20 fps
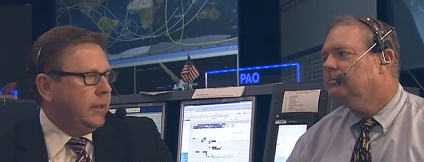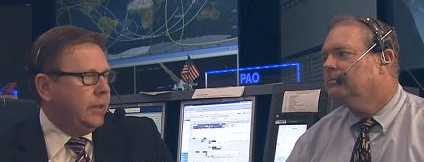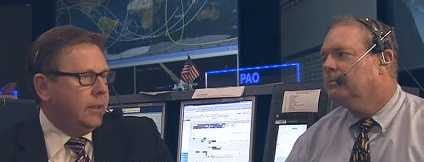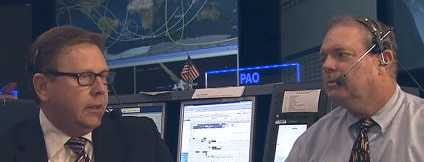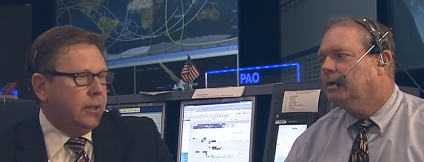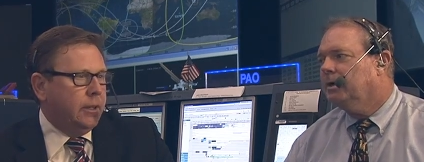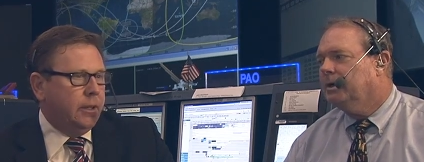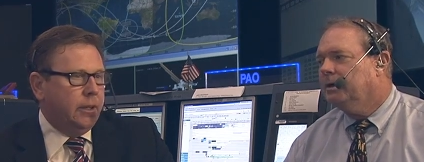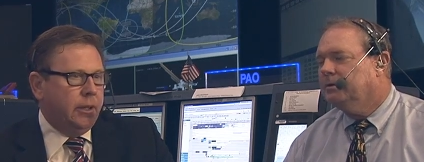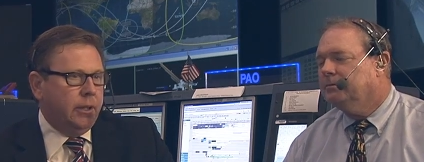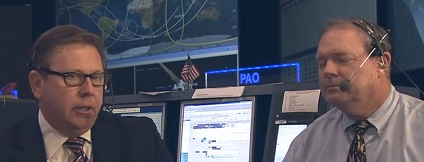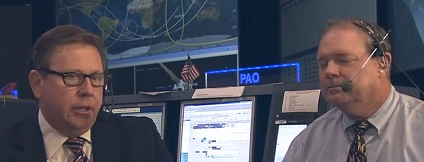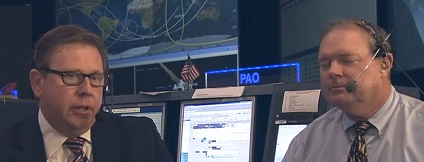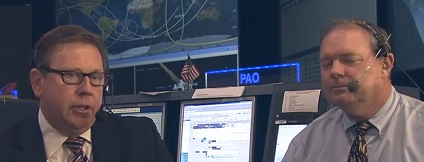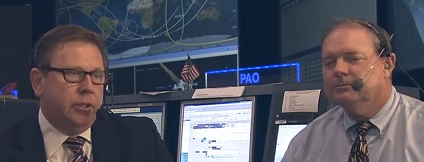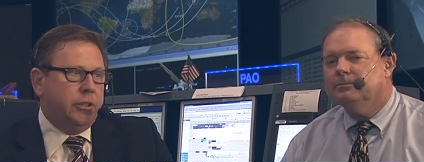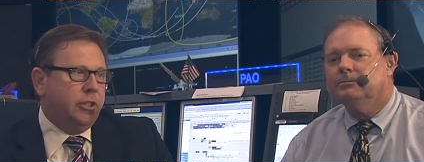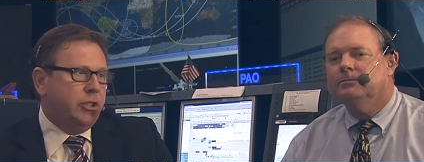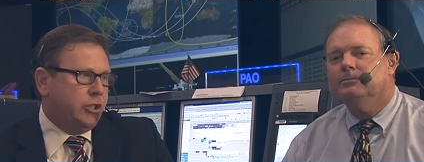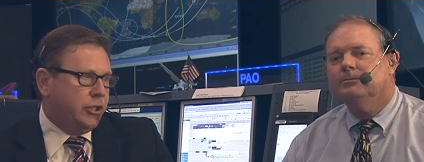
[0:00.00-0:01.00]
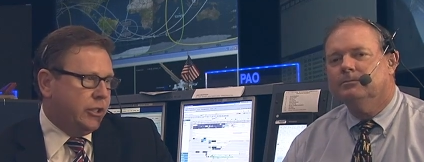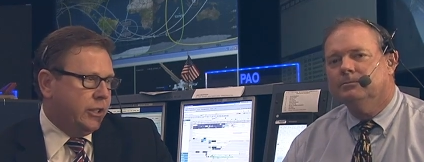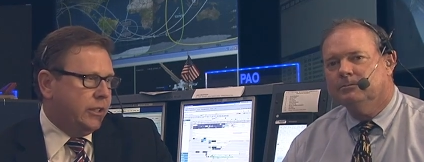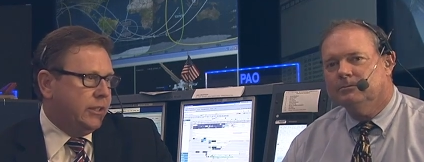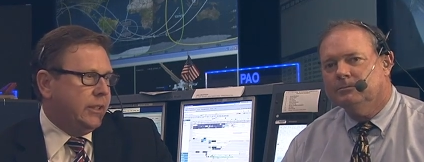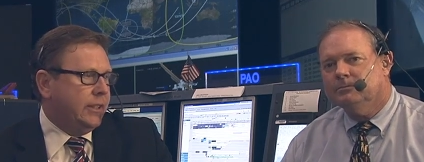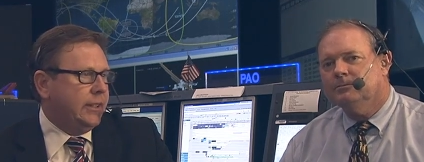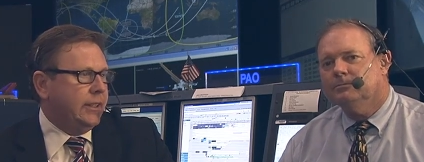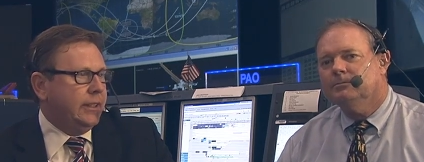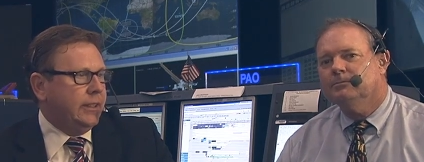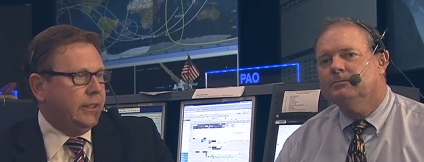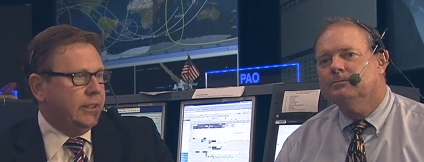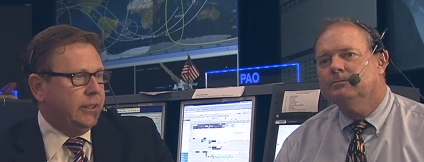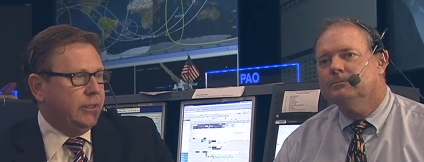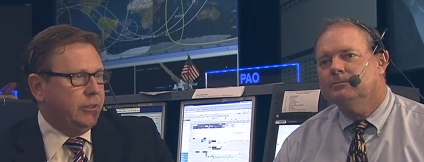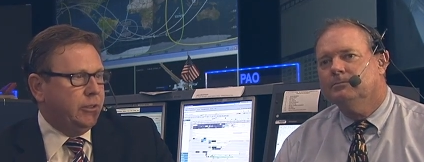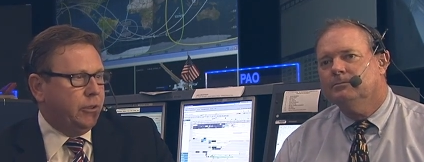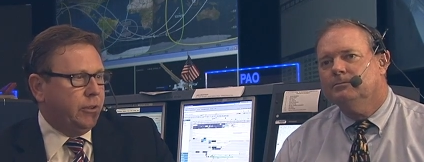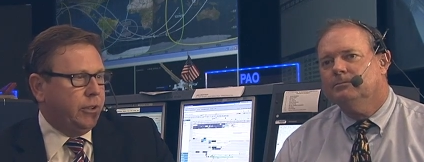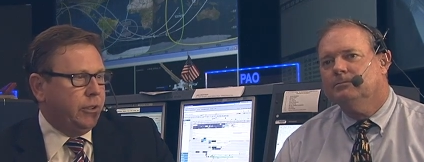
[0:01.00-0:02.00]
Speaker 1: Right. Uh, in addition, uh,
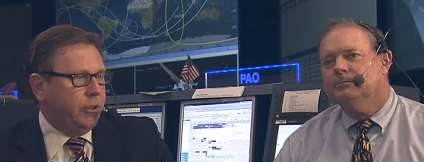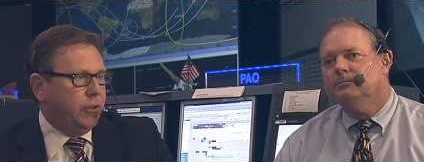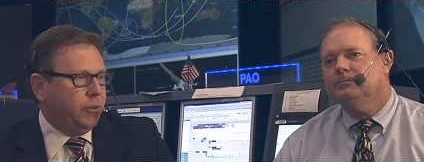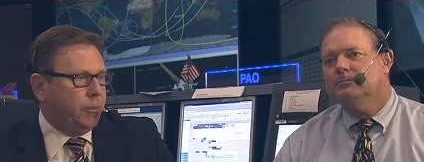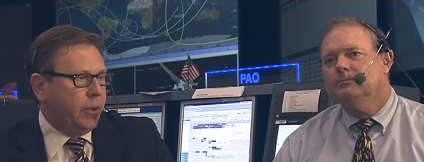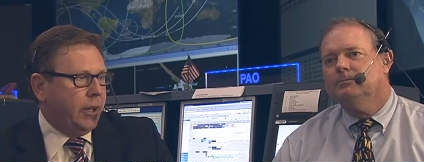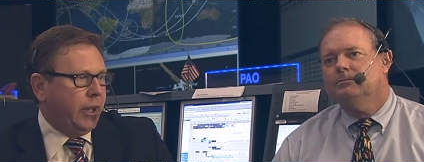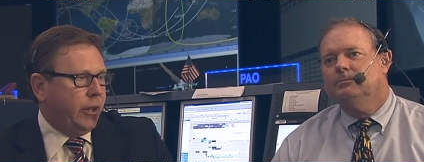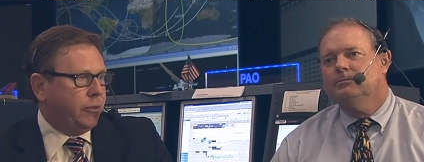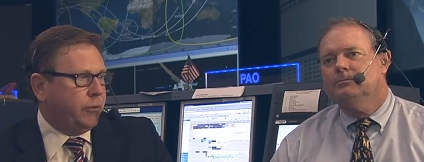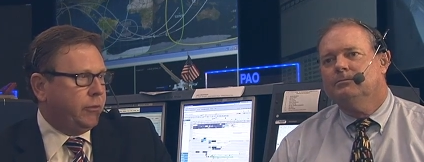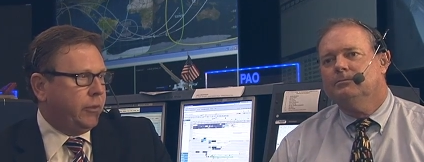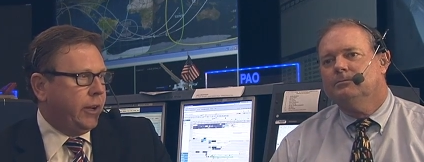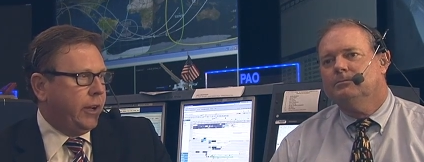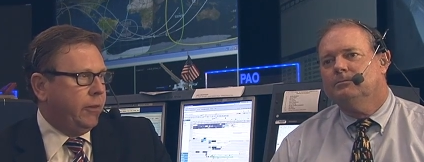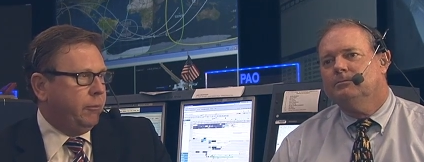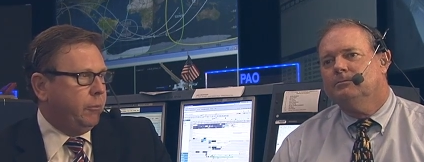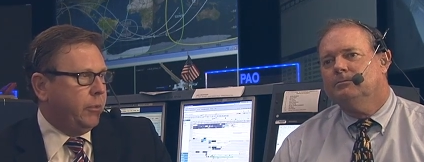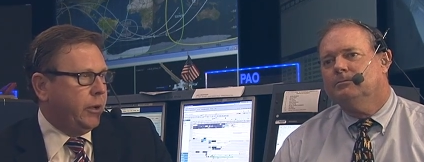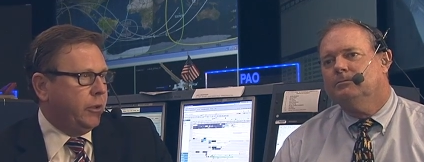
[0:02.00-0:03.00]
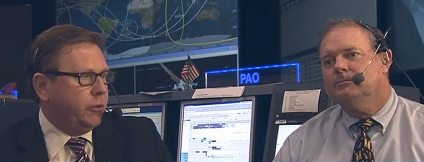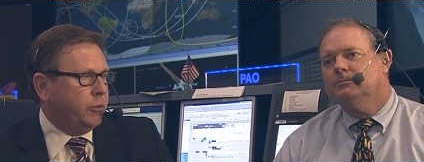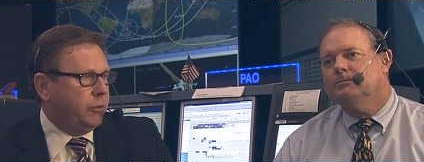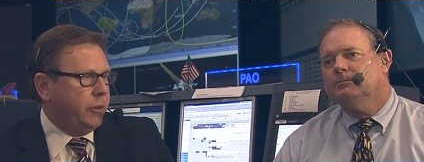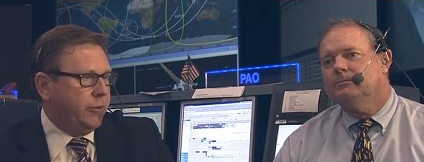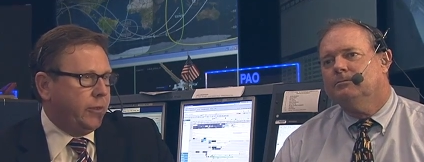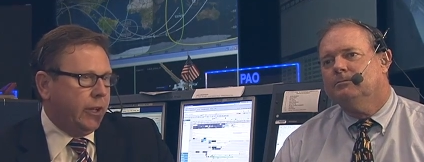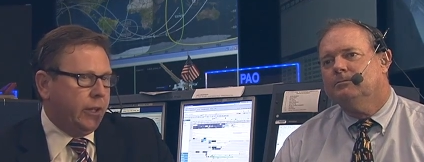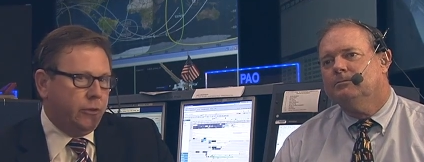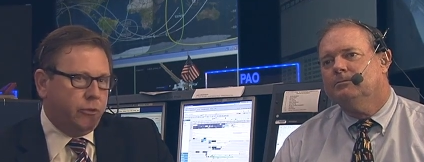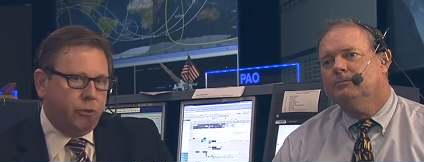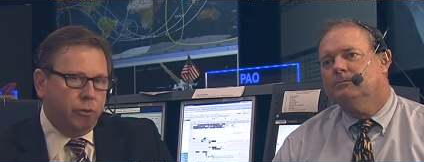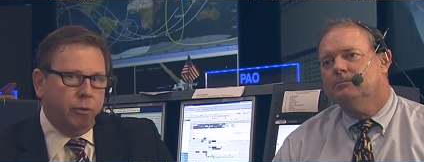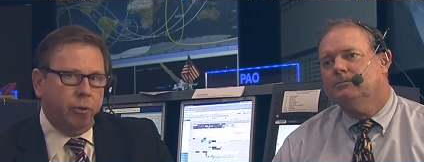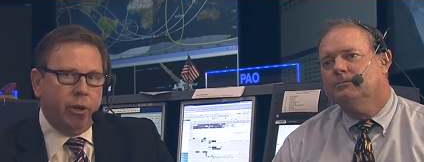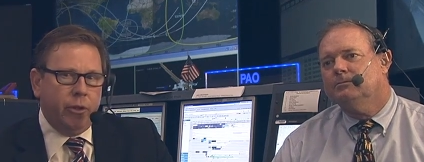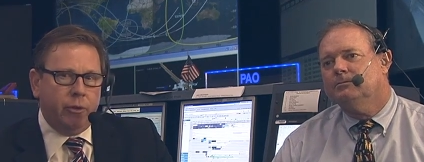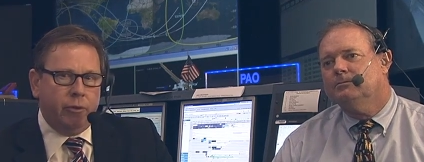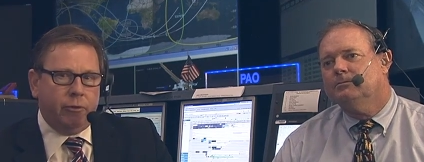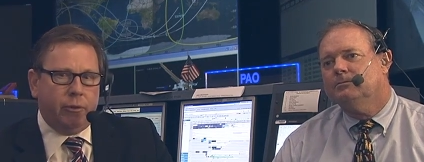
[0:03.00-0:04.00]
during these past five months, we've had
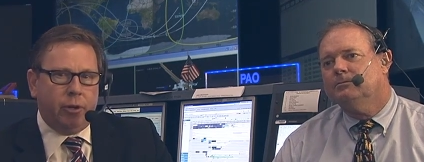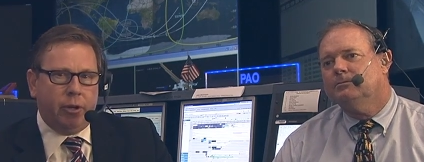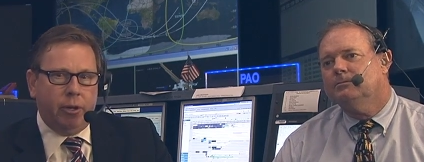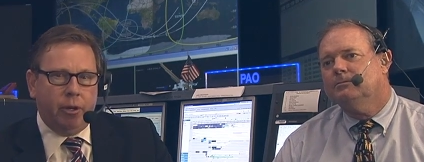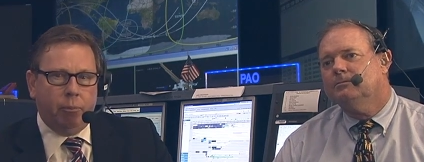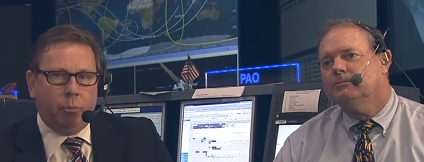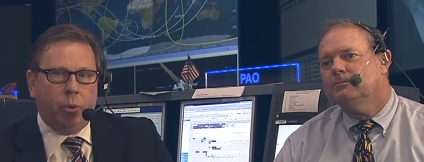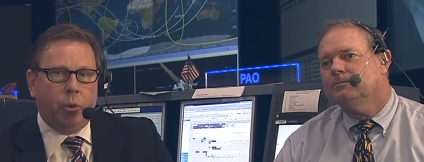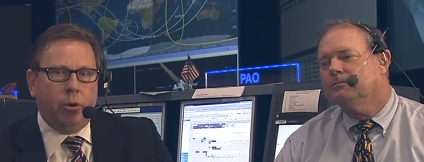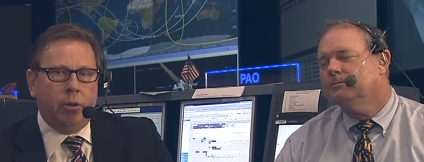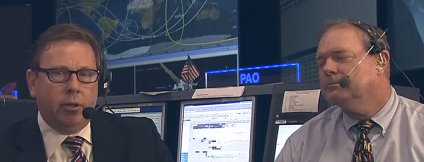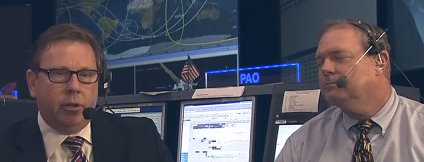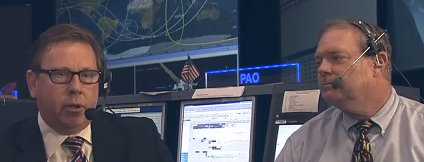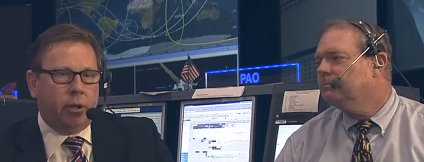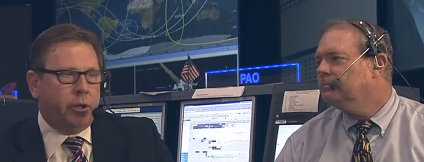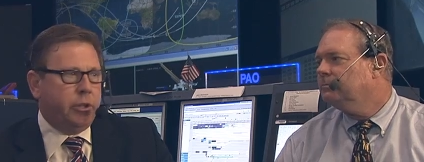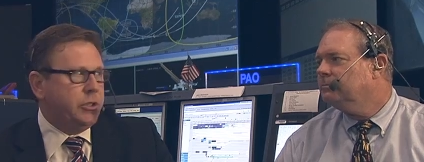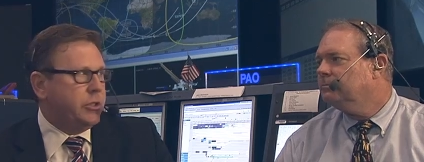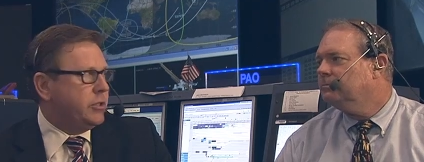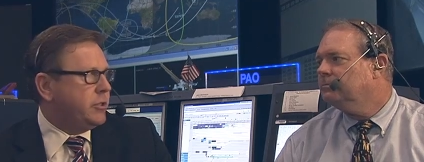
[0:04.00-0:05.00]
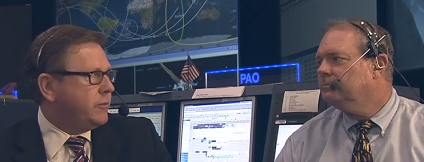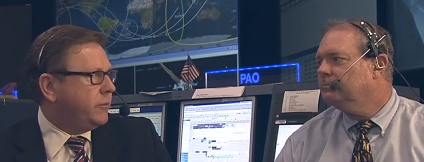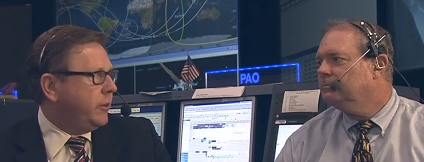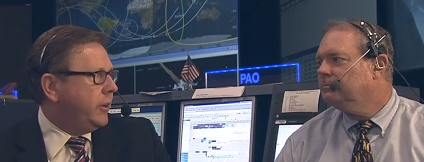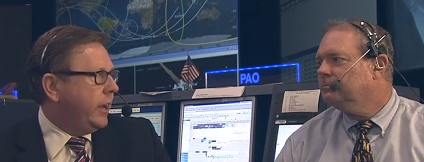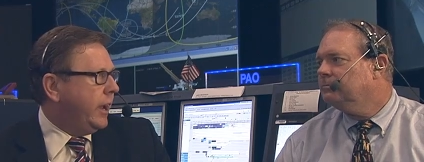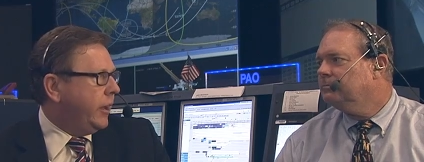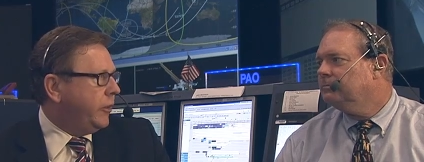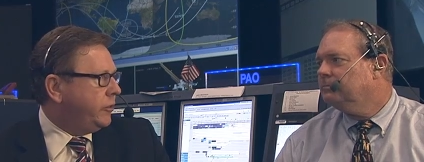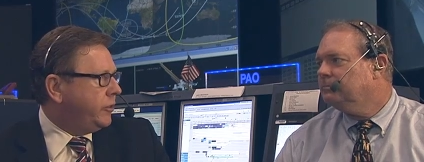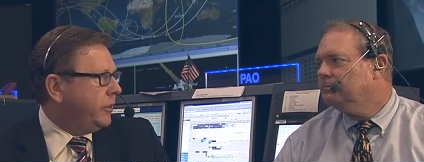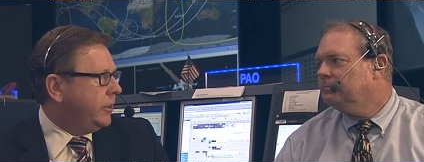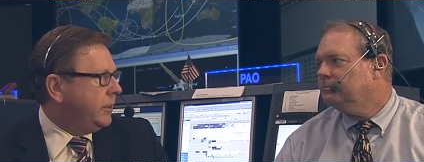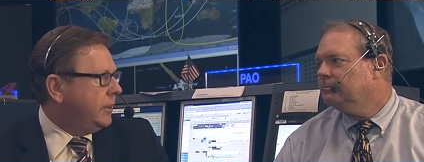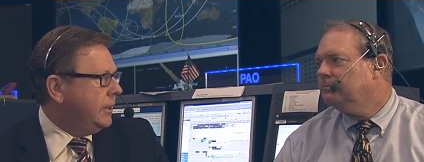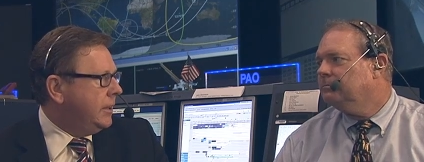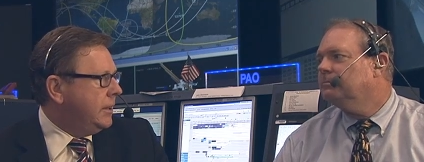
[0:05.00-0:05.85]
two other very important launches for NASA.